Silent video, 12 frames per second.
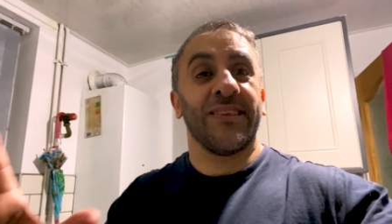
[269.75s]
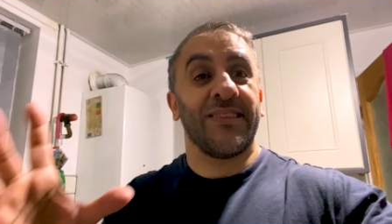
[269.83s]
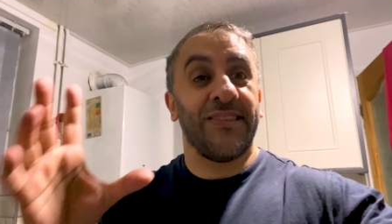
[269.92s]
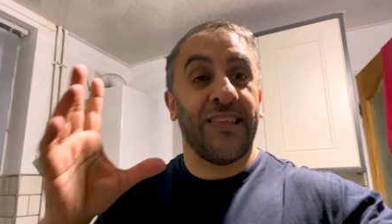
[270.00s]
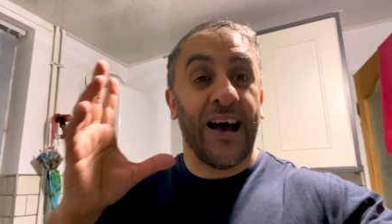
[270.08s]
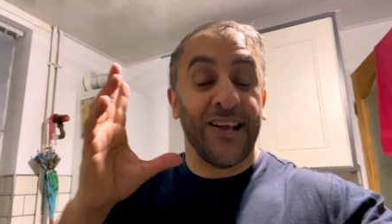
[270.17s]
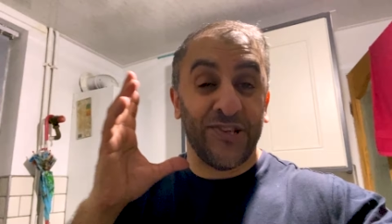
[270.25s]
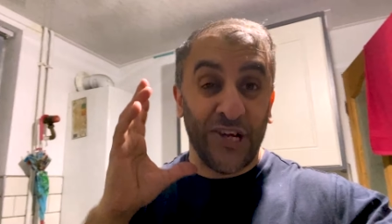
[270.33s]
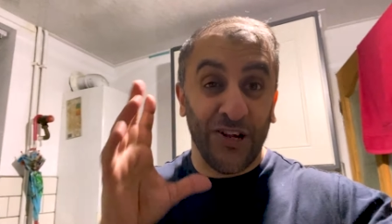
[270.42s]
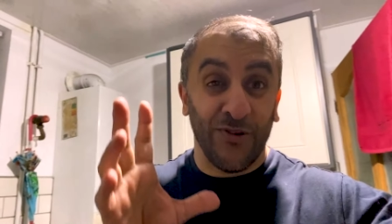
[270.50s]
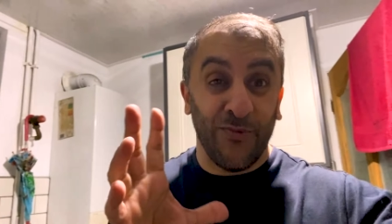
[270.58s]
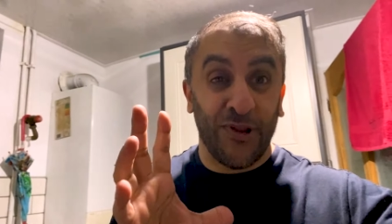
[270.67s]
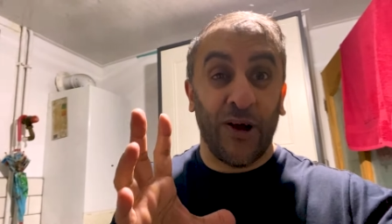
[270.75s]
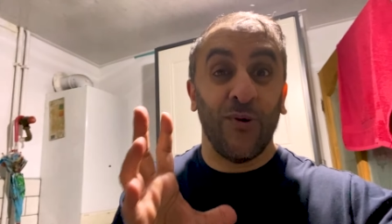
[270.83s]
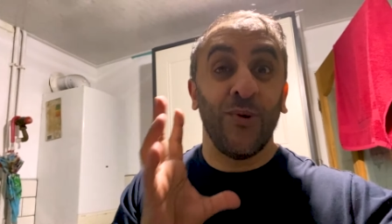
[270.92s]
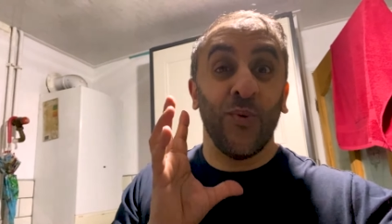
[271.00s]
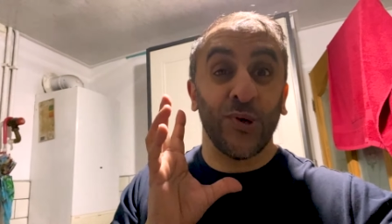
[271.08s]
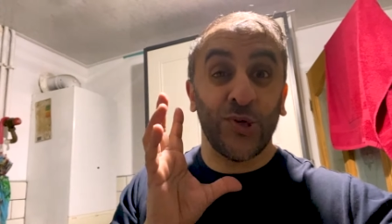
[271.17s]
that gentleman that who
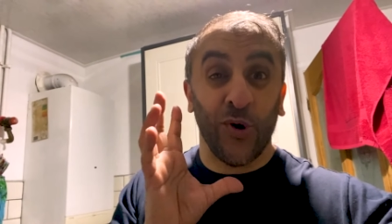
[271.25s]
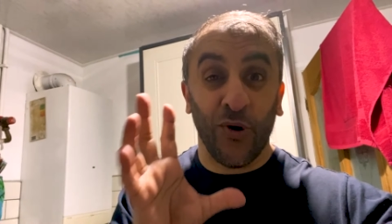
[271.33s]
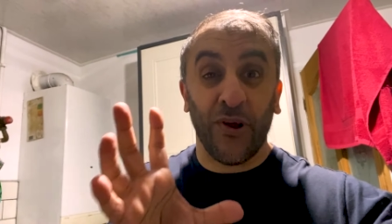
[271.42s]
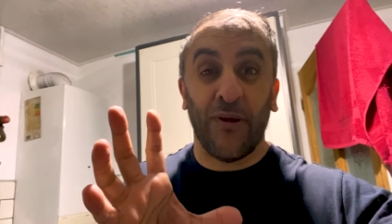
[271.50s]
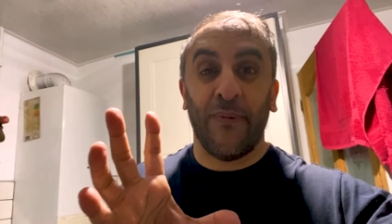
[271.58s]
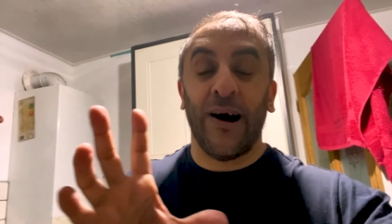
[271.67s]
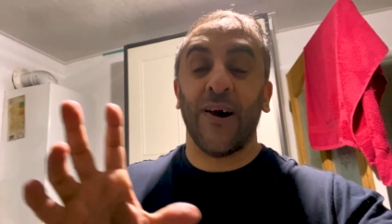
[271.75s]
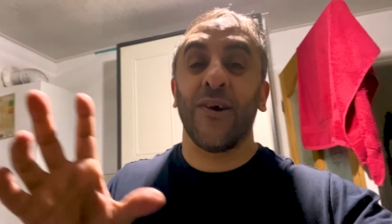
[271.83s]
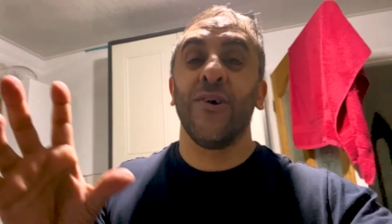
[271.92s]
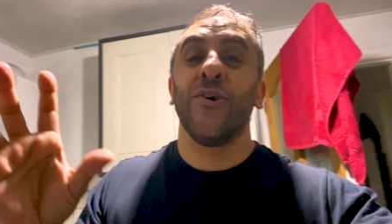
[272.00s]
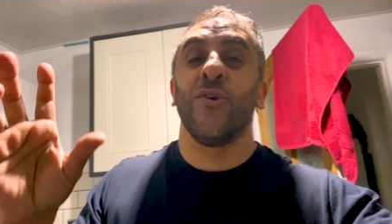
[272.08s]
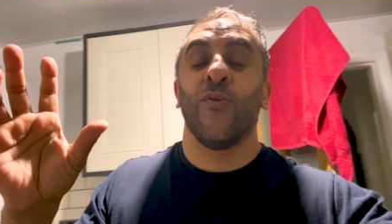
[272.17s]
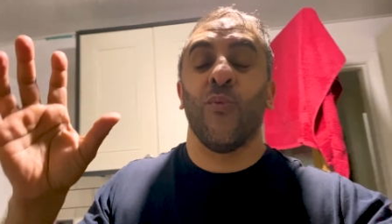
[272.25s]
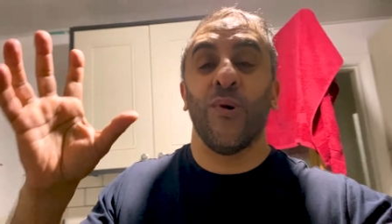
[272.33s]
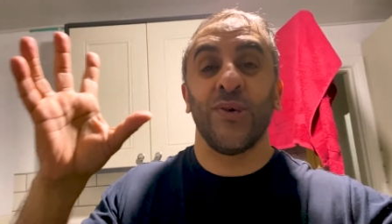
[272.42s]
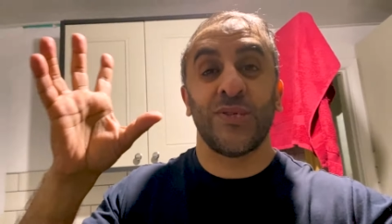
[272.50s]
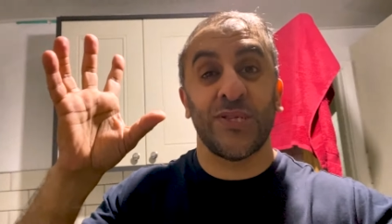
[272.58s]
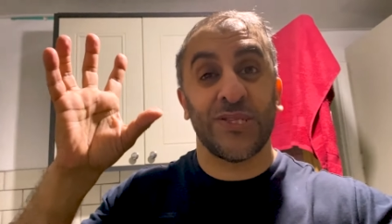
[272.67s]
we were talking about
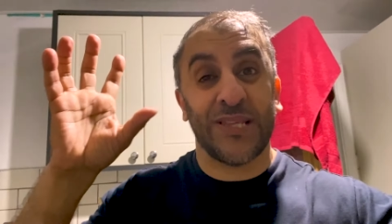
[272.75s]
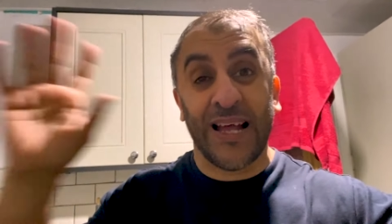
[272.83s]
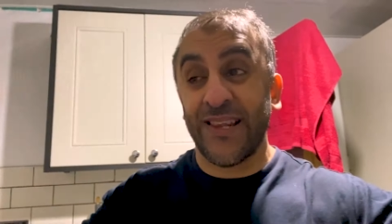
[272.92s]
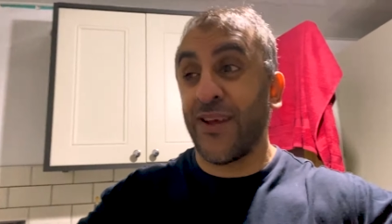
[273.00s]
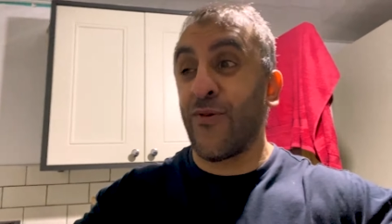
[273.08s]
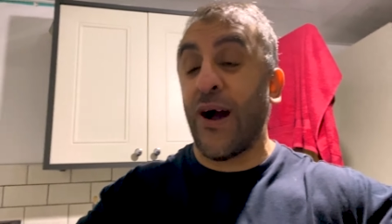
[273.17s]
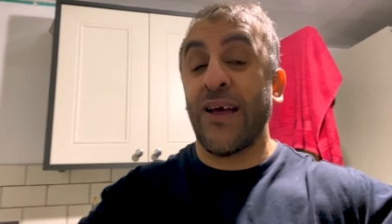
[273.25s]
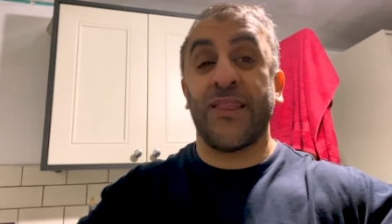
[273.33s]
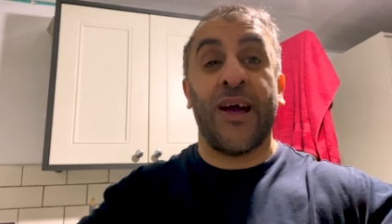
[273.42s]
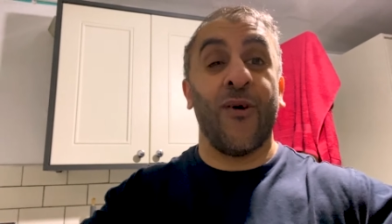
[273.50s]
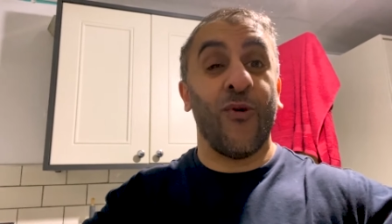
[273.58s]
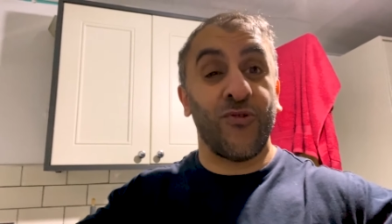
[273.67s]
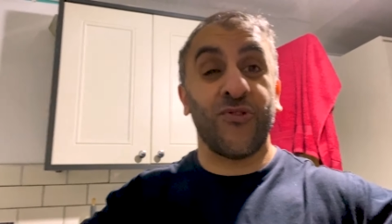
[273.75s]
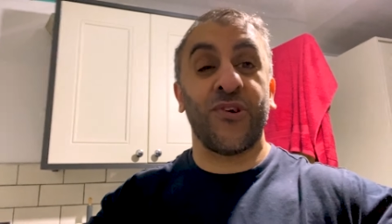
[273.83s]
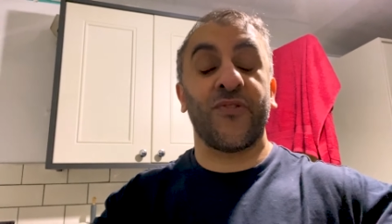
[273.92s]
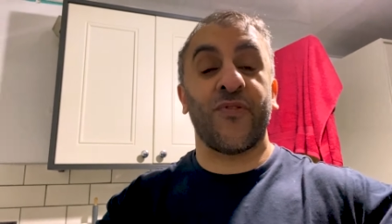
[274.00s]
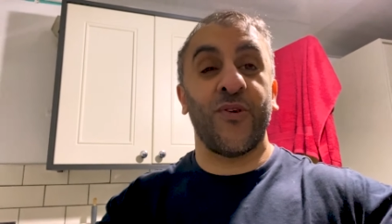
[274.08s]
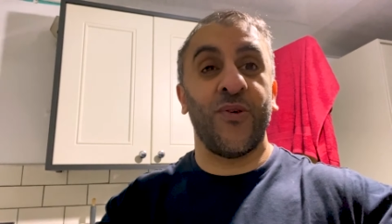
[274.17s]
was standing right there ordering
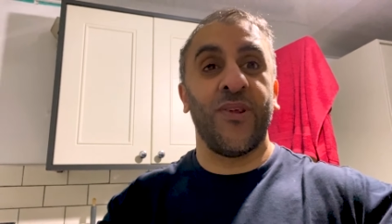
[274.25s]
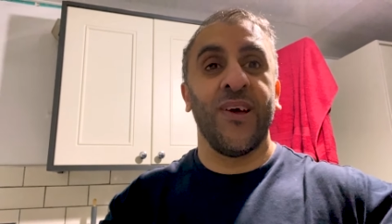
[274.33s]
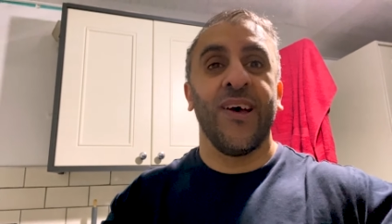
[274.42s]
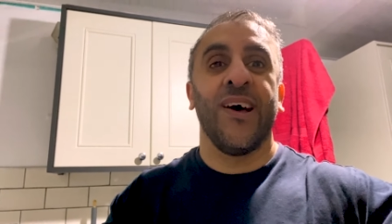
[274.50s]
his food,